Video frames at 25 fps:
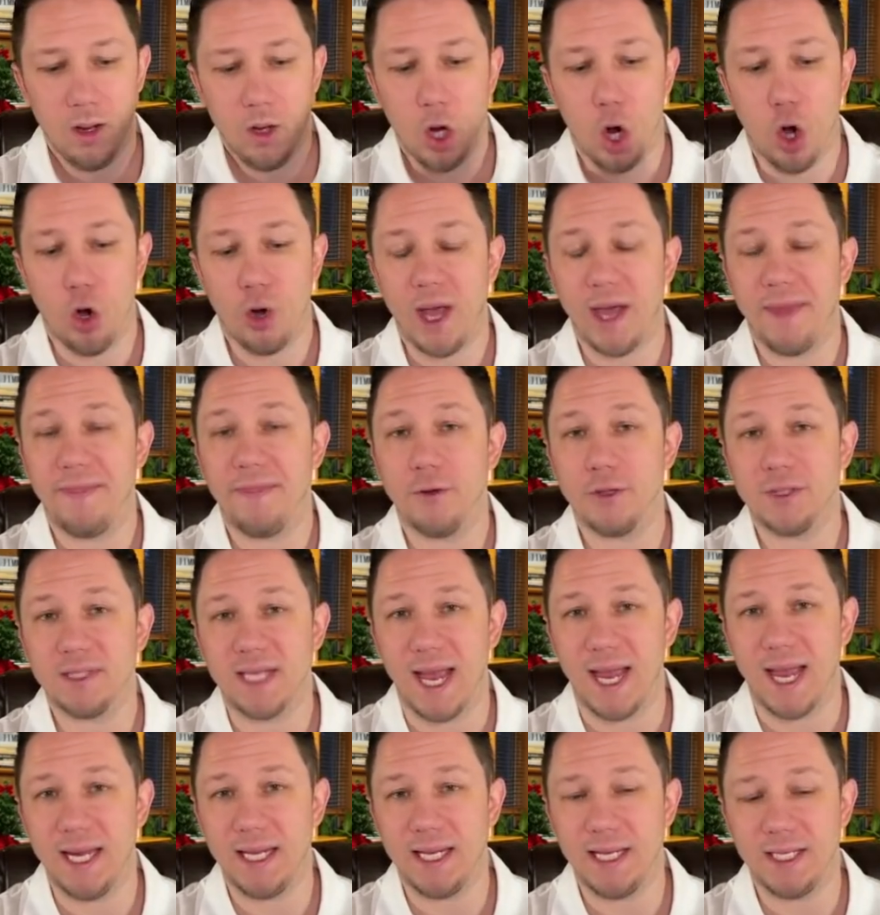Okay, there's
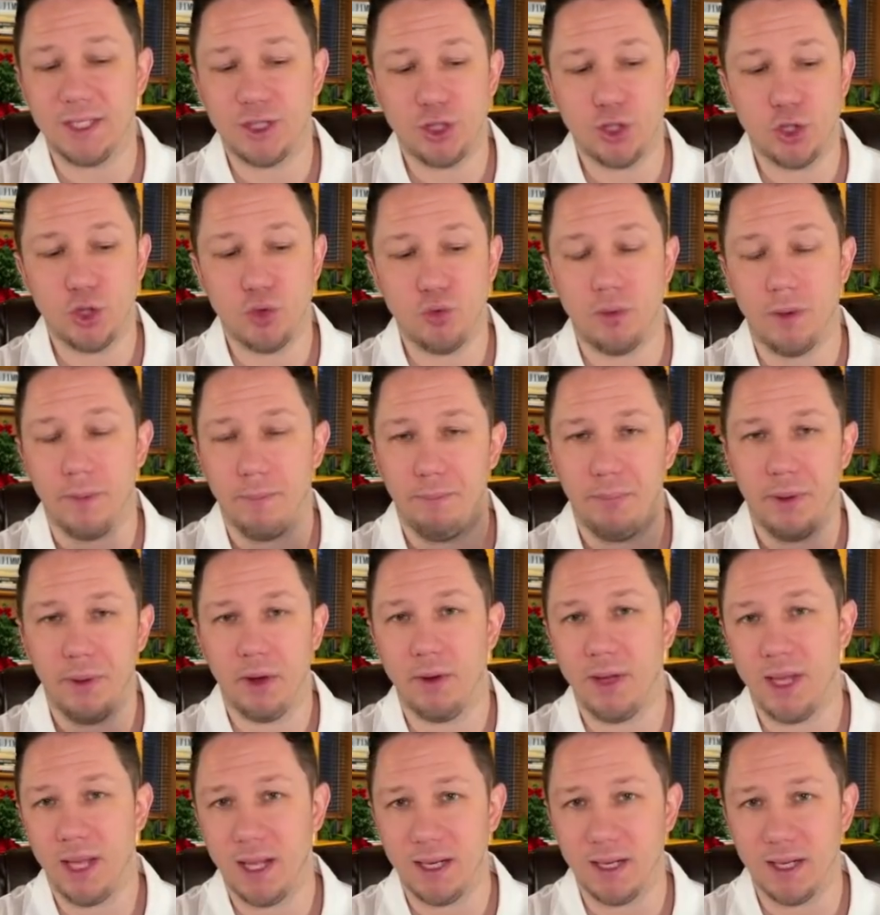$82
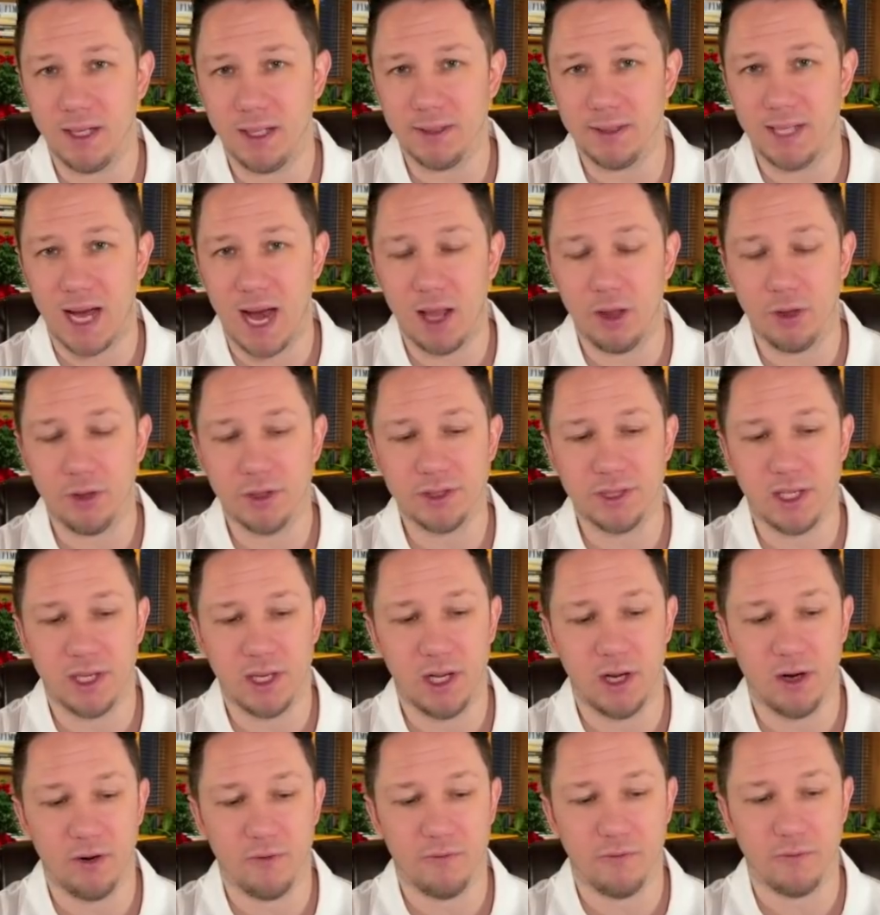billion in
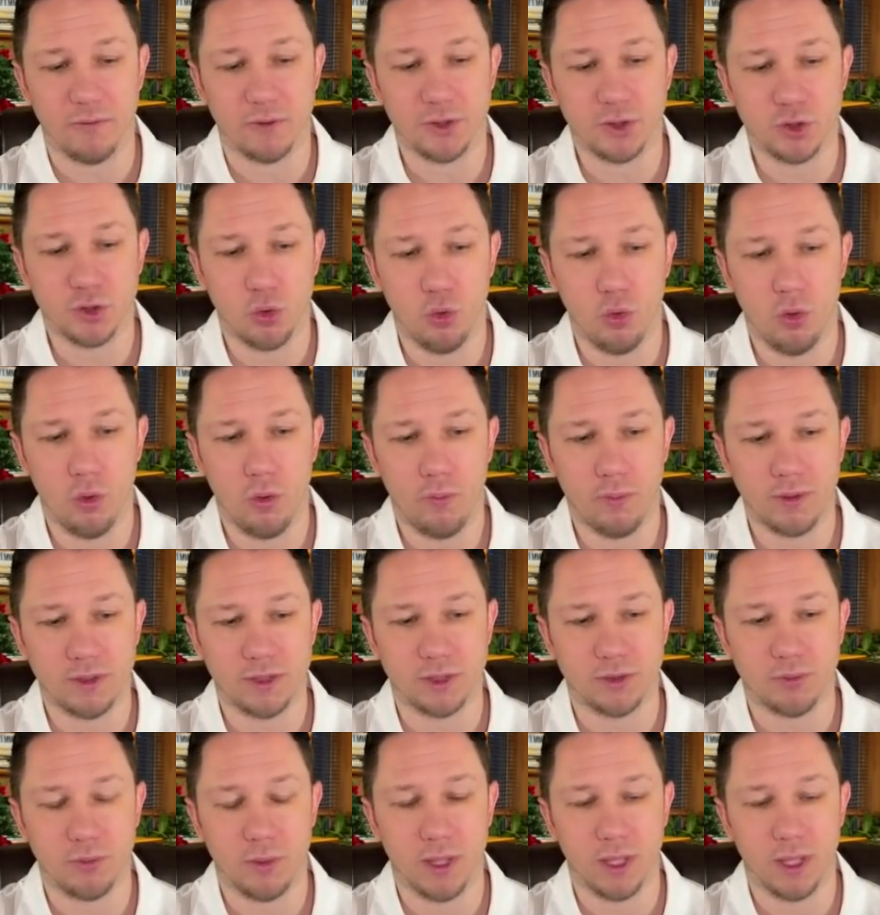here for school, which
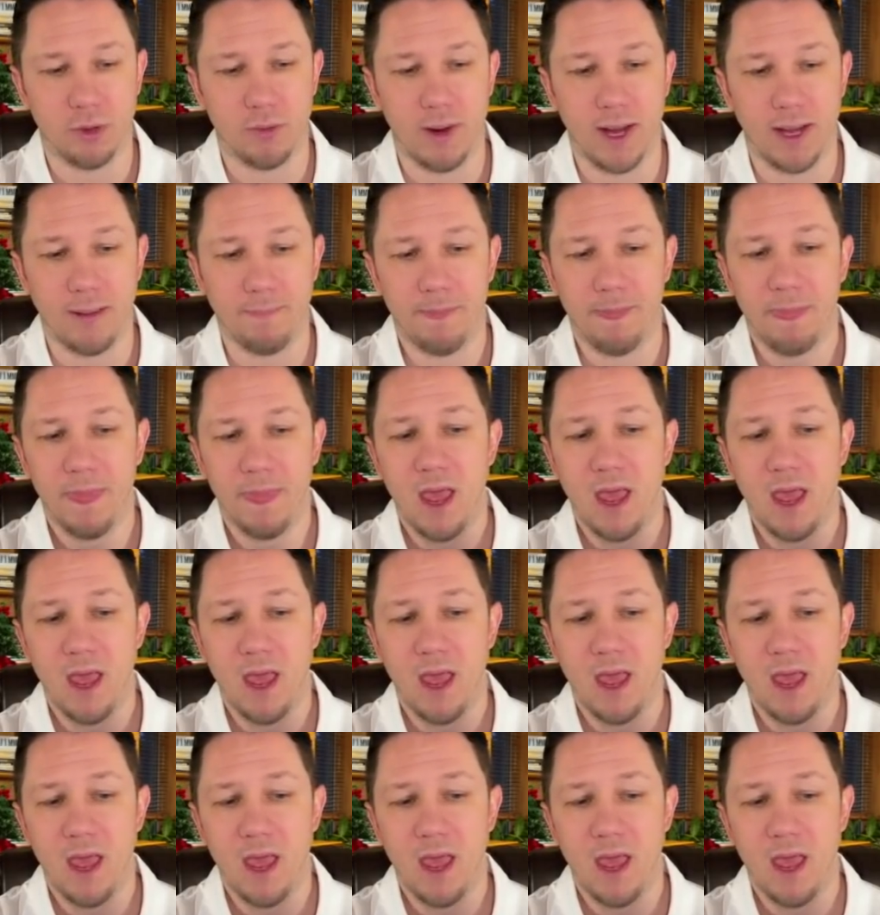is really great.